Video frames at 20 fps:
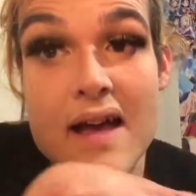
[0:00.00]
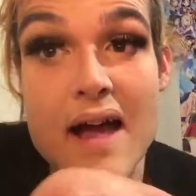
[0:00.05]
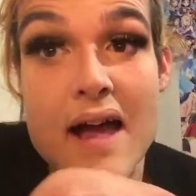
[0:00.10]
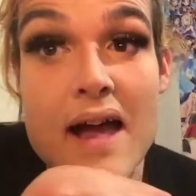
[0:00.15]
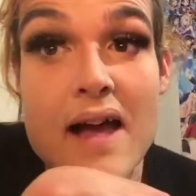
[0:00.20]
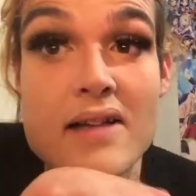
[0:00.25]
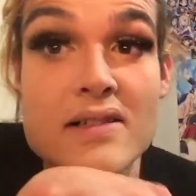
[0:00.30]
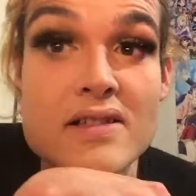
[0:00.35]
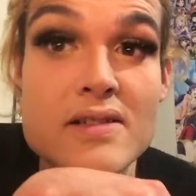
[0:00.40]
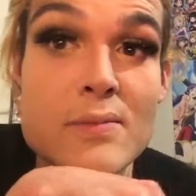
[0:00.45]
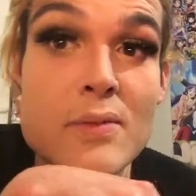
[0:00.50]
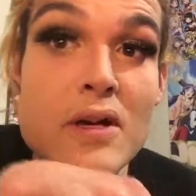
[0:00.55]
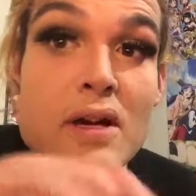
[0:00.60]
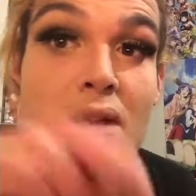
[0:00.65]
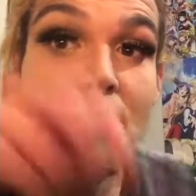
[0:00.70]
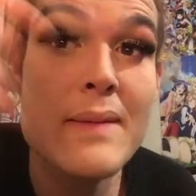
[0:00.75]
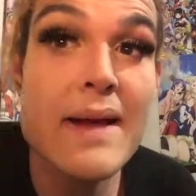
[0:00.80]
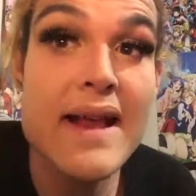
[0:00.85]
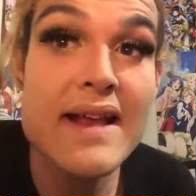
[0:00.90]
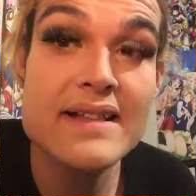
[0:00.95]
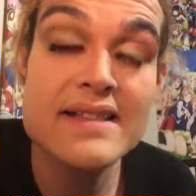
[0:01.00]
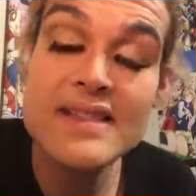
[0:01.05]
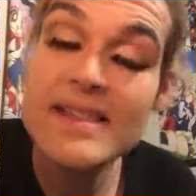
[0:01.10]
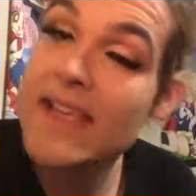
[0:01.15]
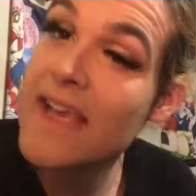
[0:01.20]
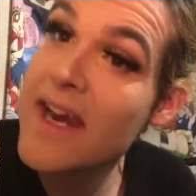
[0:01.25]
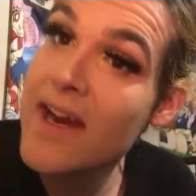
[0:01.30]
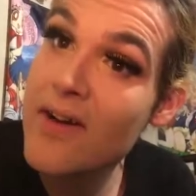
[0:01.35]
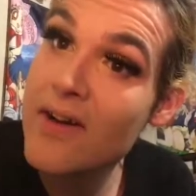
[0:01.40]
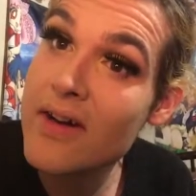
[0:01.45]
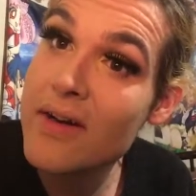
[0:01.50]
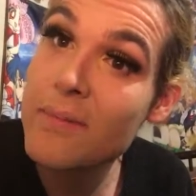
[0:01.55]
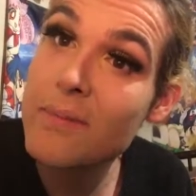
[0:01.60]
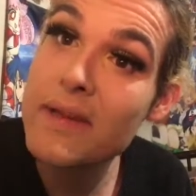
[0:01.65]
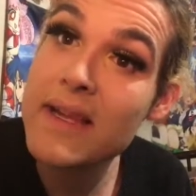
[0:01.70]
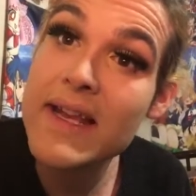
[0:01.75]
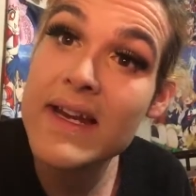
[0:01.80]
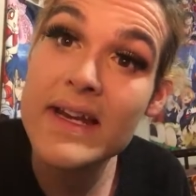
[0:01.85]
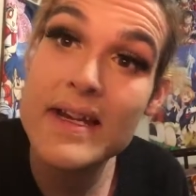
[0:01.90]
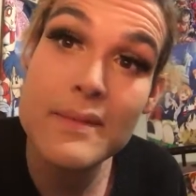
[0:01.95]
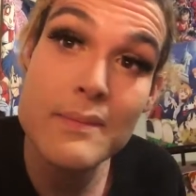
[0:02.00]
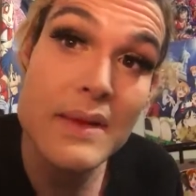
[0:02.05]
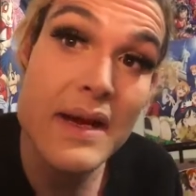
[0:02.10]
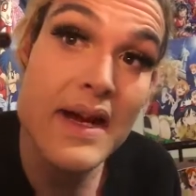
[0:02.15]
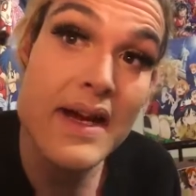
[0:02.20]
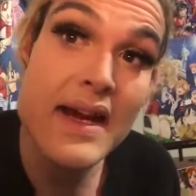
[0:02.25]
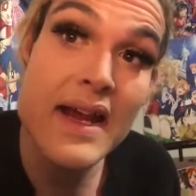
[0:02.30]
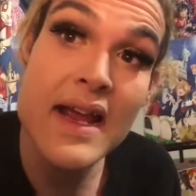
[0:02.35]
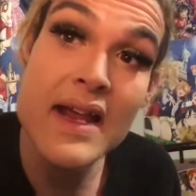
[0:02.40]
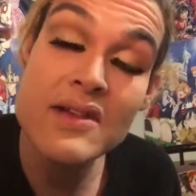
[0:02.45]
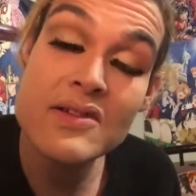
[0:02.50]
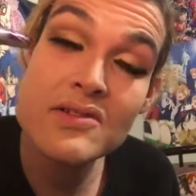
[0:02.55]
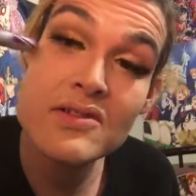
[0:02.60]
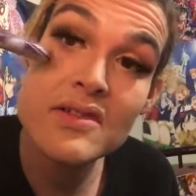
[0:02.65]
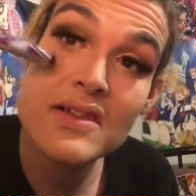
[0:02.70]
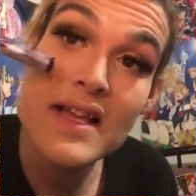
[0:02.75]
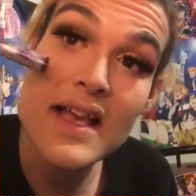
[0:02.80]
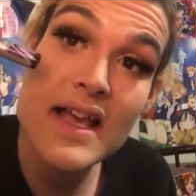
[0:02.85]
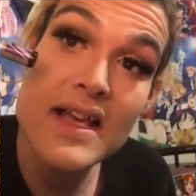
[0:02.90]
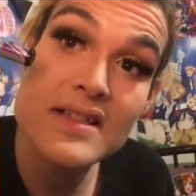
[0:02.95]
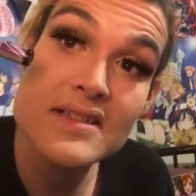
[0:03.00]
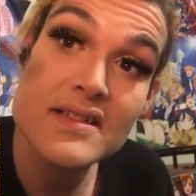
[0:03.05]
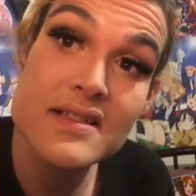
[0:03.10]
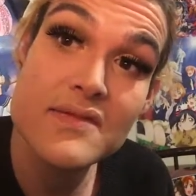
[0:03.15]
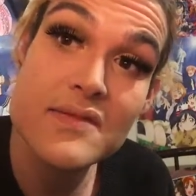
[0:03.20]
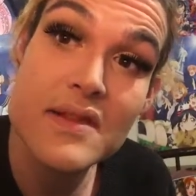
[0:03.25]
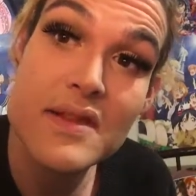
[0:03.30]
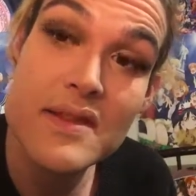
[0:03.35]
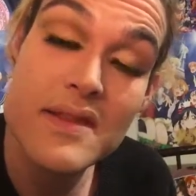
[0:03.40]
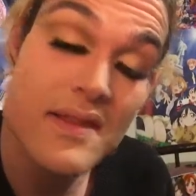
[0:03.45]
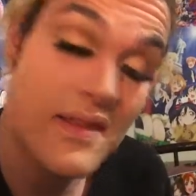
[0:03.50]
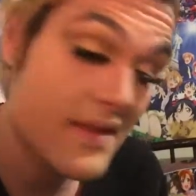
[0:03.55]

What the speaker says: I also put on mascara to blend in my natural lashes with